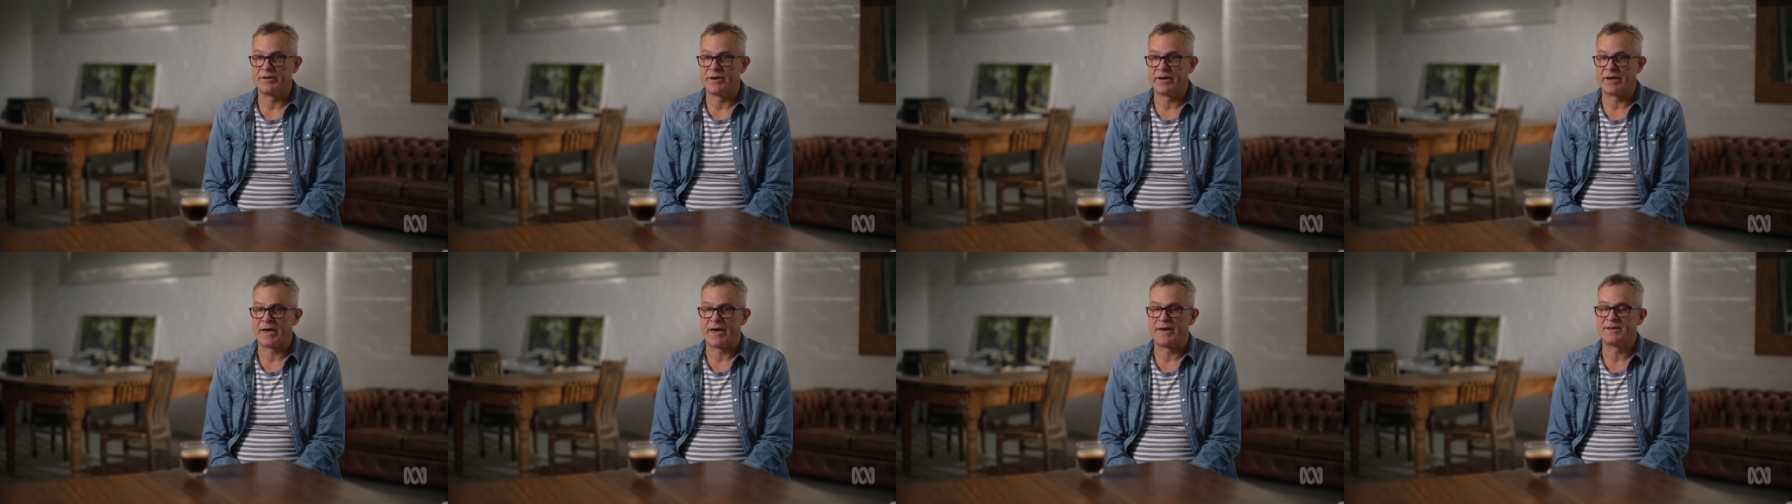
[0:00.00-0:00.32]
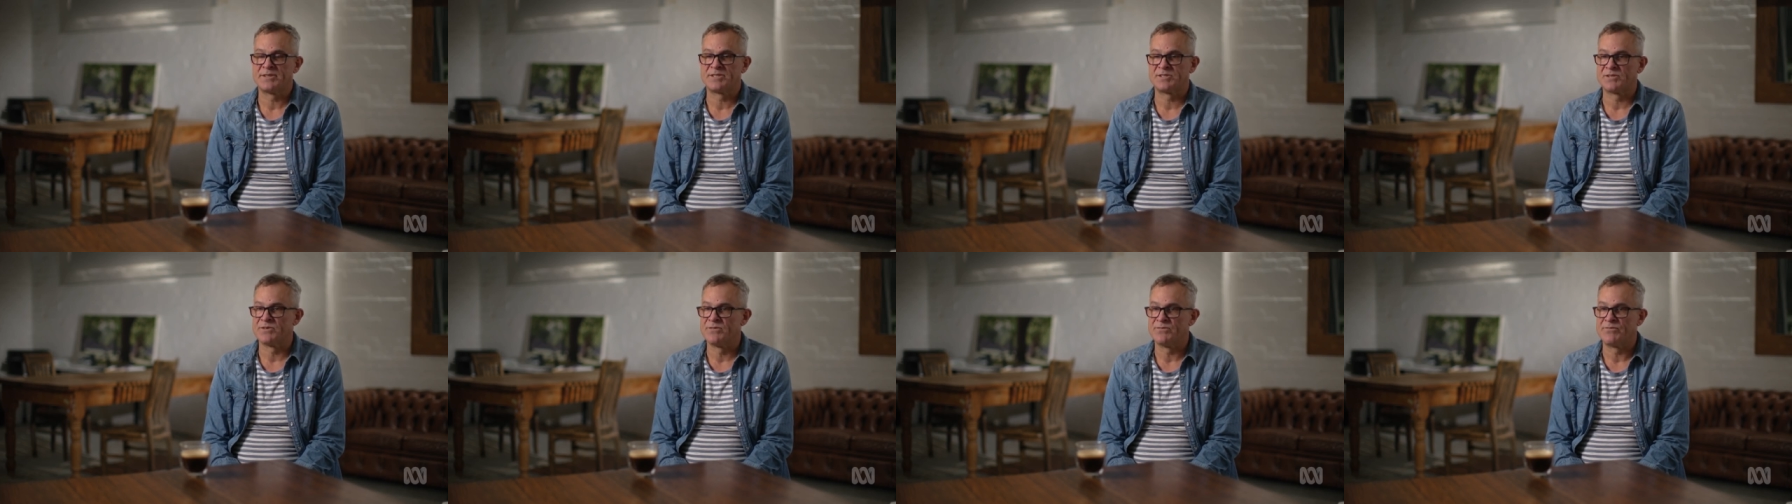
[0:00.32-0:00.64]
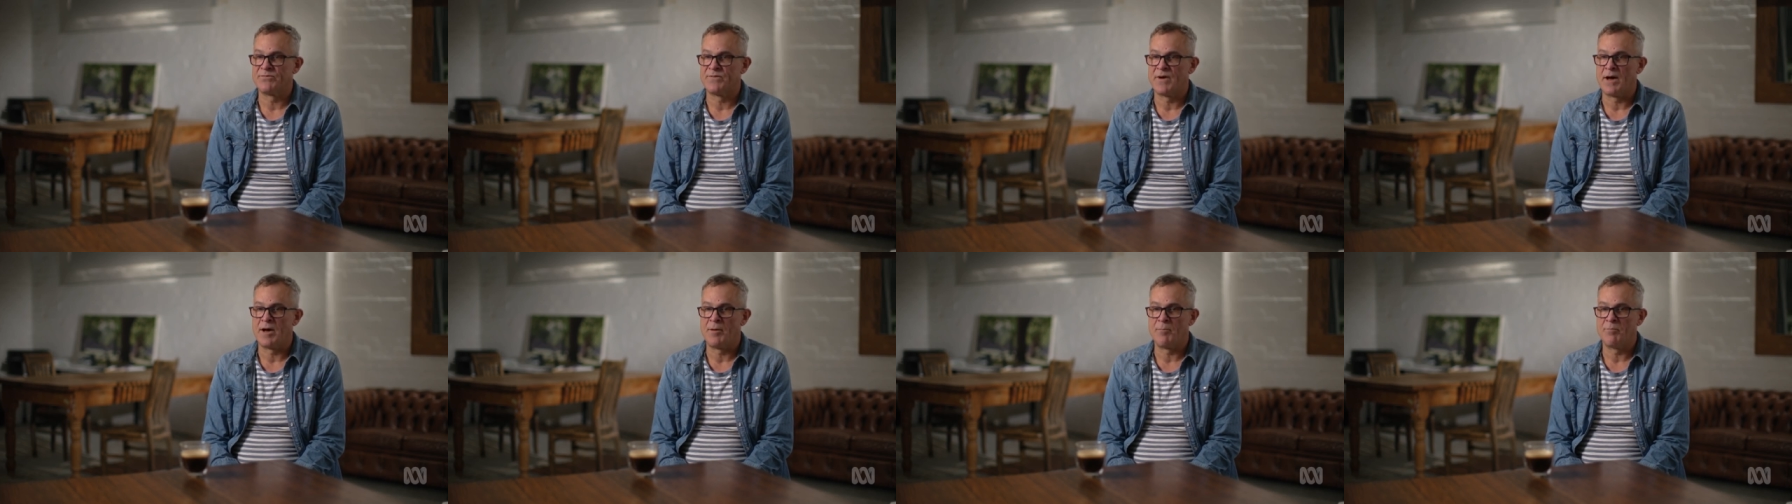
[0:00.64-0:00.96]
a case of,
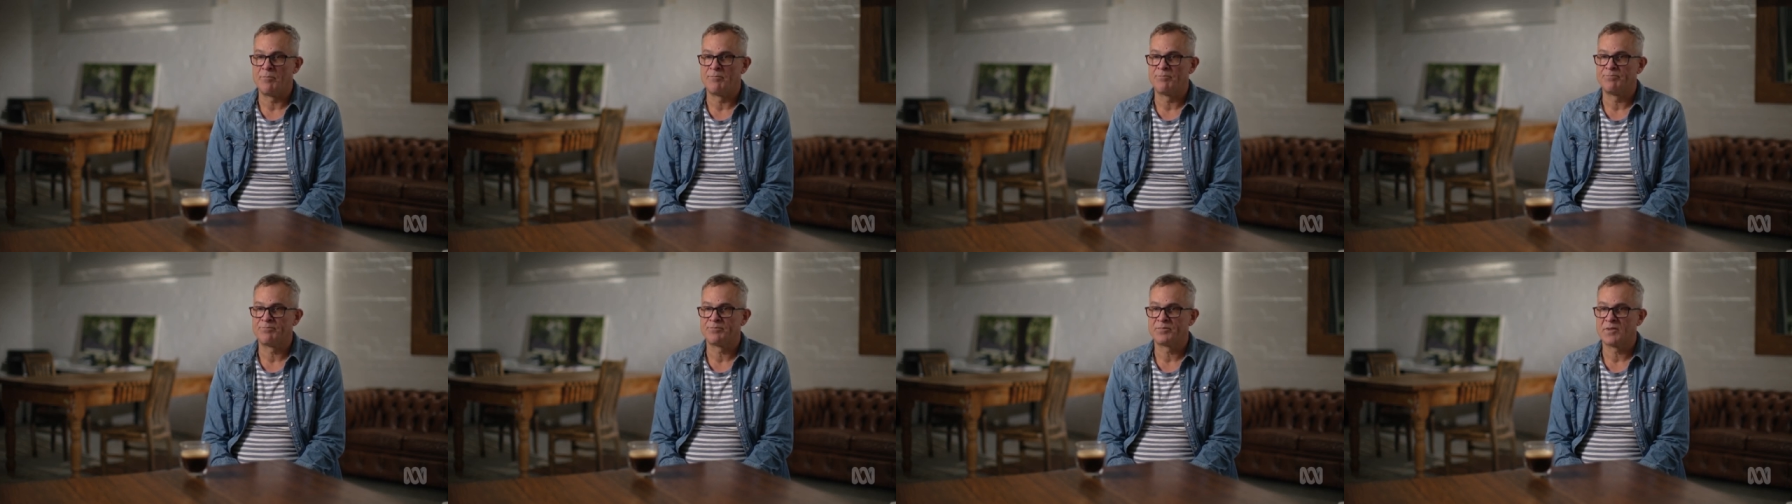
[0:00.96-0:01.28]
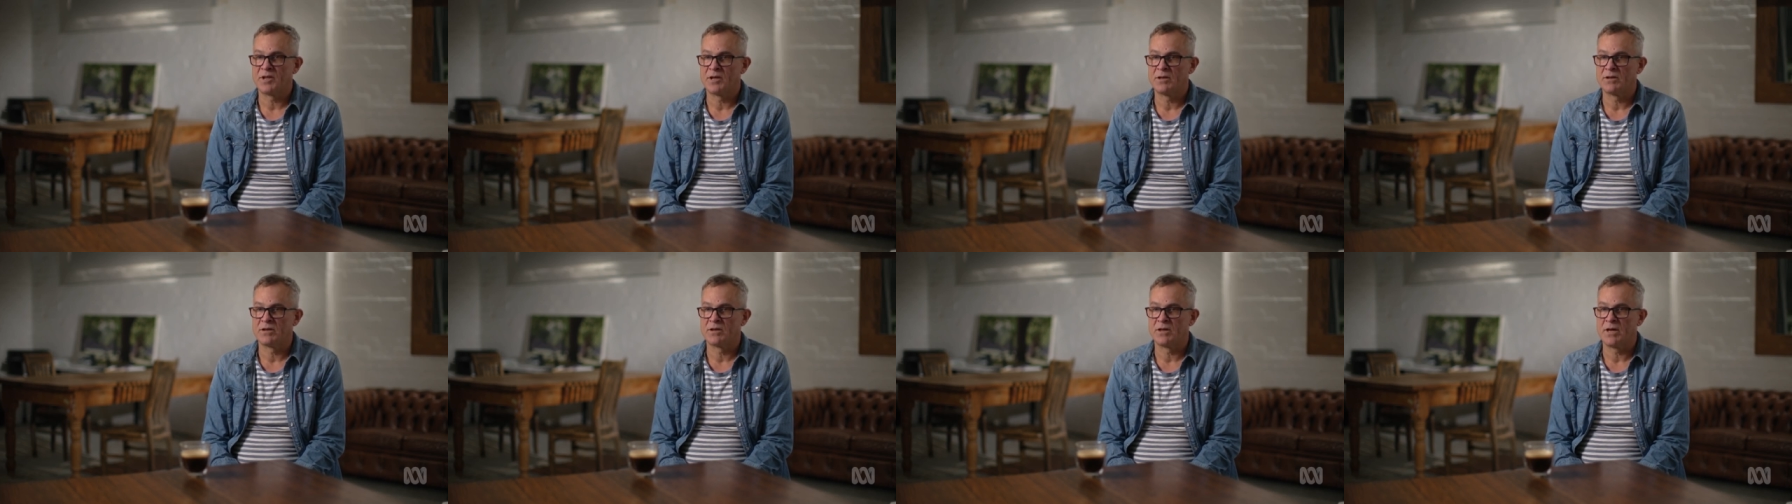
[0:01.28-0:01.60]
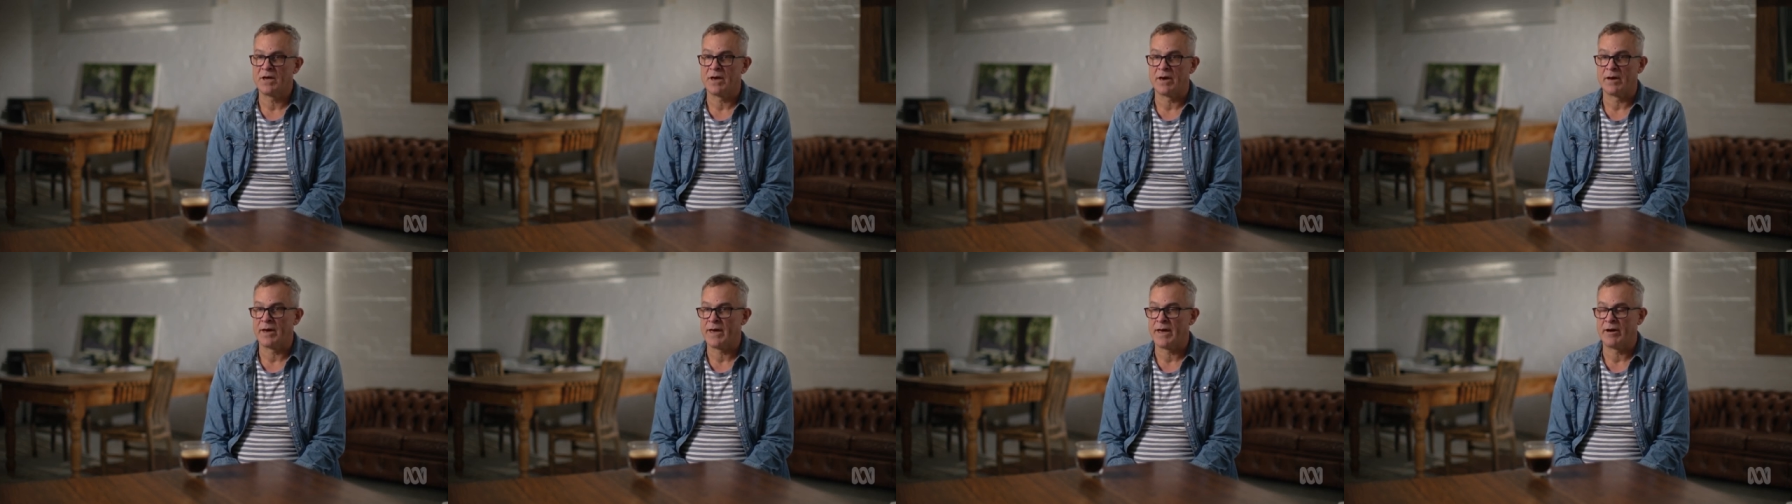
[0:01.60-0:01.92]
how
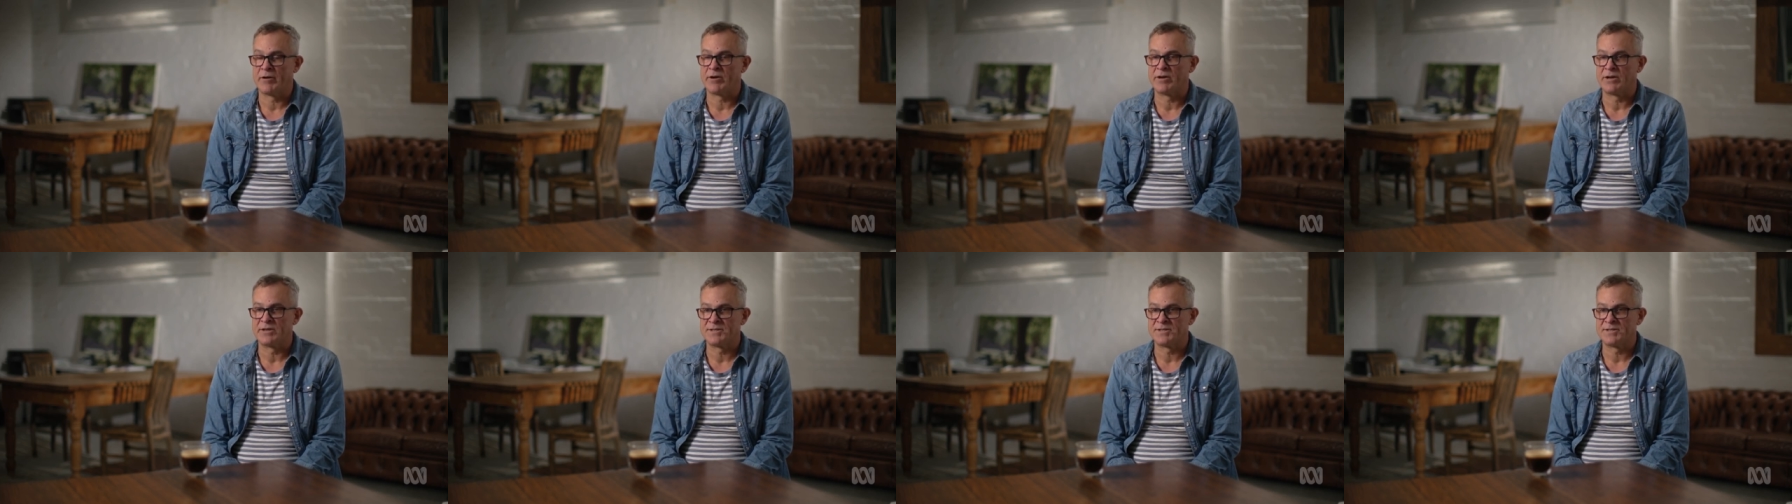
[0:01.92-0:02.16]
can